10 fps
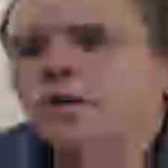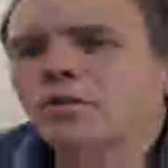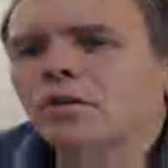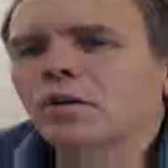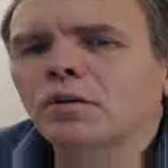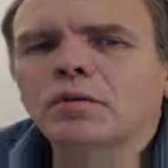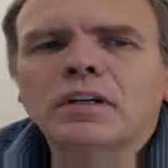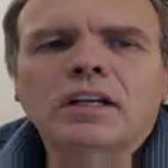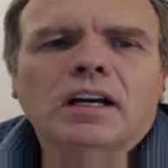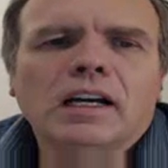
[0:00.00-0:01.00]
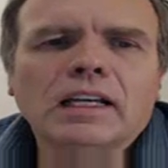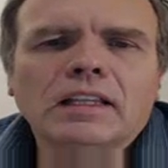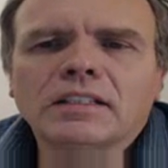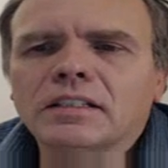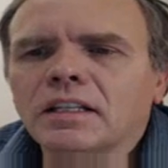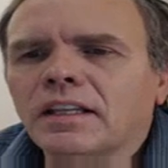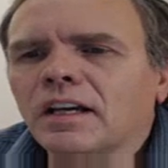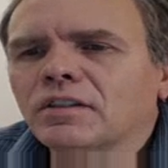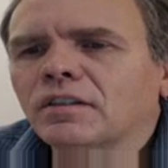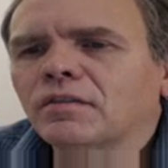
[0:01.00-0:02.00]
of showing you, again, this isn't
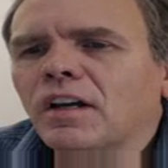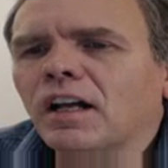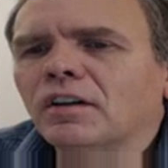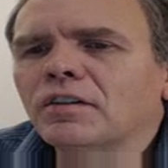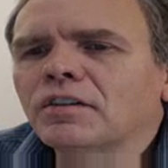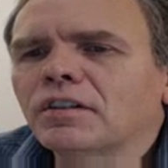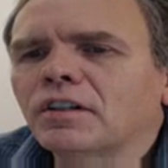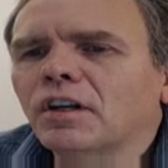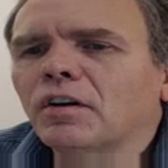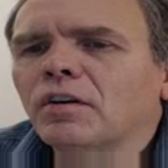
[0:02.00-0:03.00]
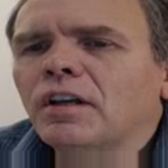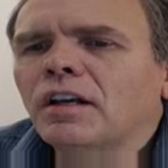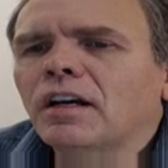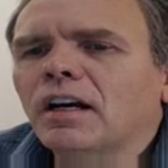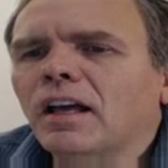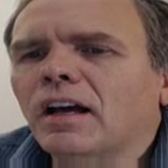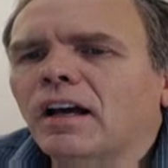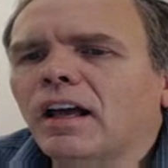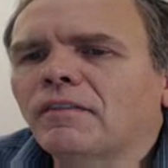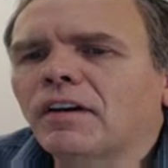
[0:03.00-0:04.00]
thousands of dollars,
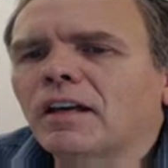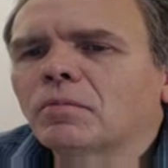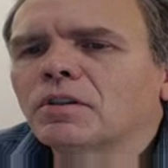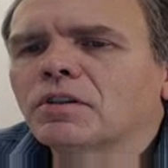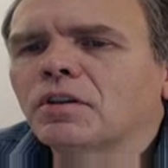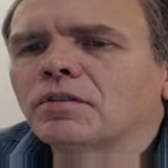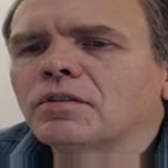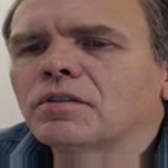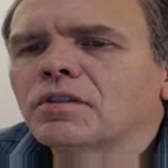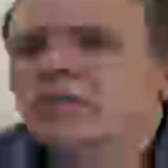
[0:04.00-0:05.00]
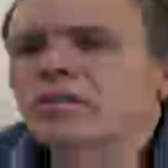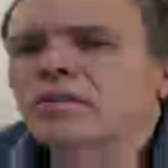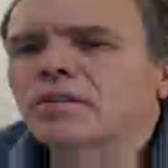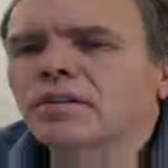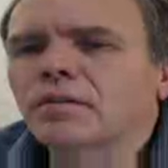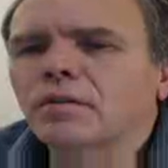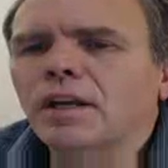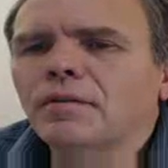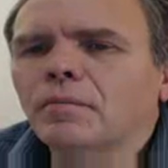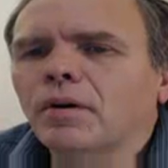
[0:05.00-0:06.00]
FIM Consultants,
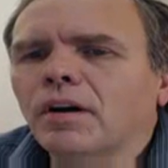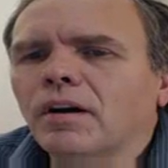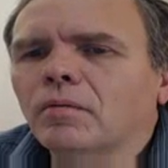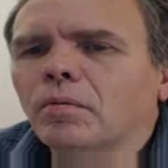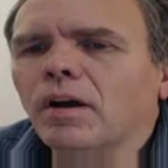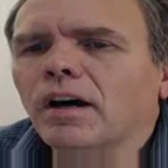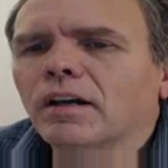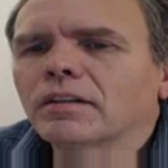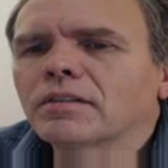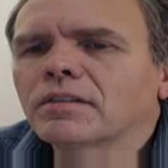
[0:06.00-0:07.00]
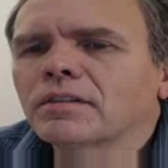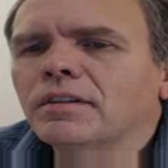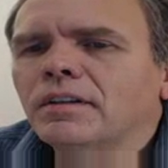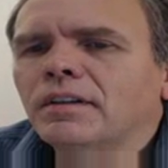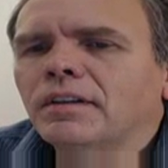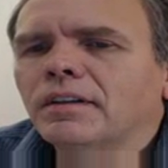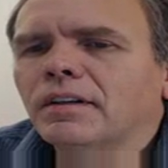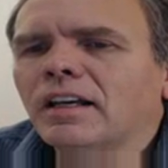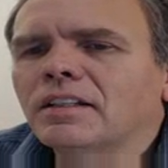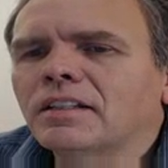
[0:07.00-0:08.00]
Raven Products,
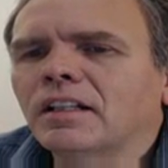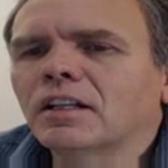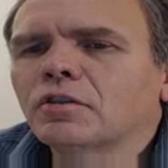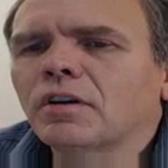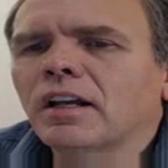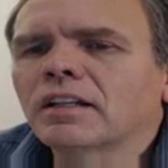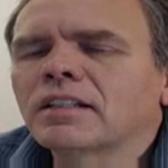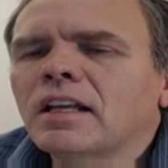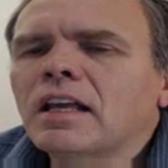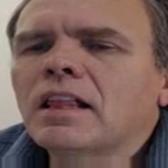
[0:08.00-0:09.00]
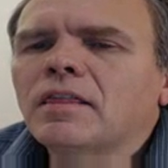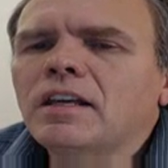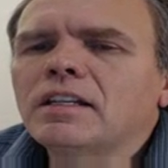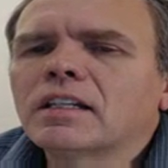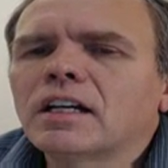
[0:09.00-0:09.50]
IEC Electronics. These